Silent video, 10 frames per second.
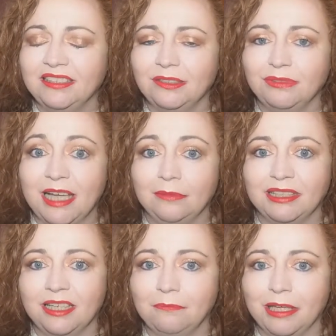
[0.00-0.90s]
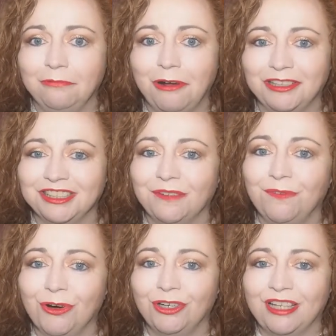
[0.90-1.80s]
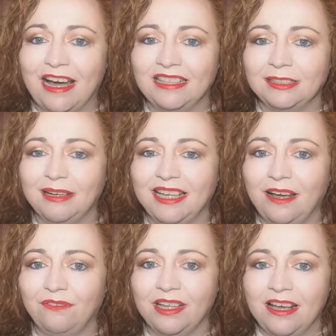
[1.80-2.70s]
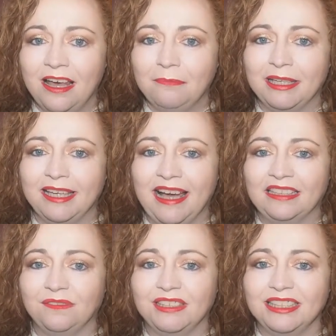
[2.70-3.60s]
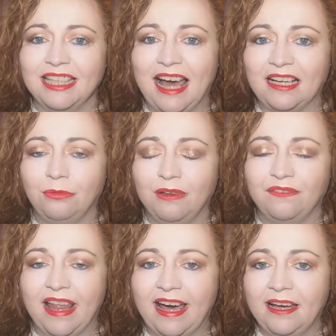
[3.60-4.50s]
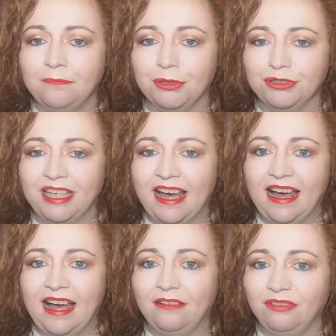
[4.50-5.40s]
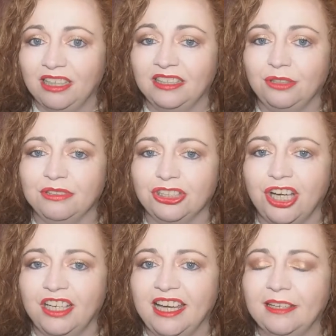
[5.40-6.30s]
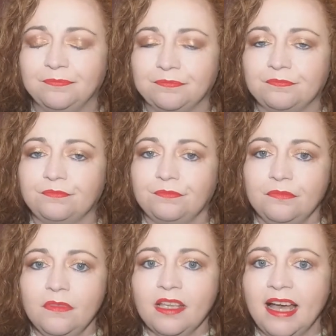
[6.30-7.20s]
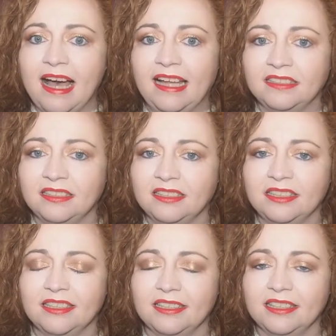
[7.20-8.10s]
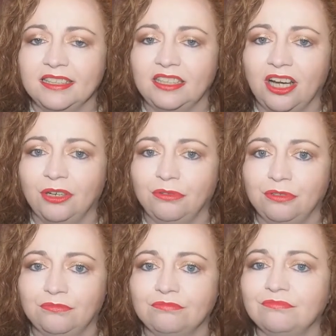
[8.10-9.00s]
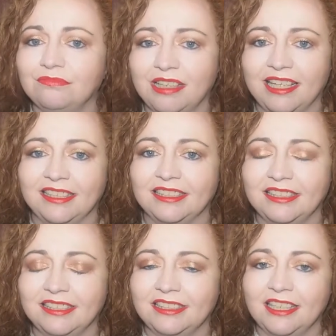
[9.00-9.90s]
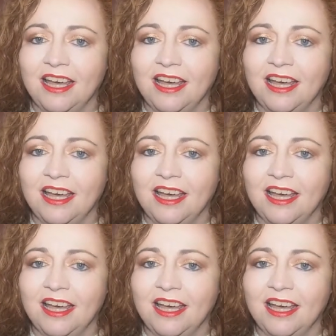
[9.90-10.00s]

sometimes it can be once a fortnight, so I have been kind of slack with that. But yeah, I really do enjoy it, and you know, it's